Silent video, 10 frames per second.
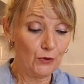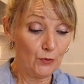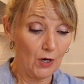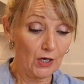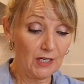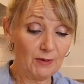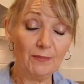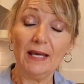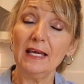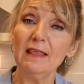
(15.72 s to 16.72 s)
you are going to be
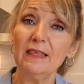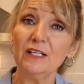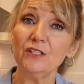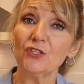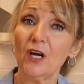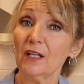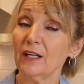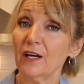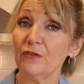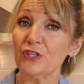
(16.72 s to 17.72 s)
making these
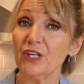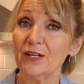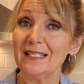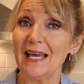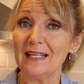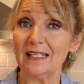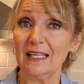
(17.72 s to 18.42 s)
chocolate covered cherries as a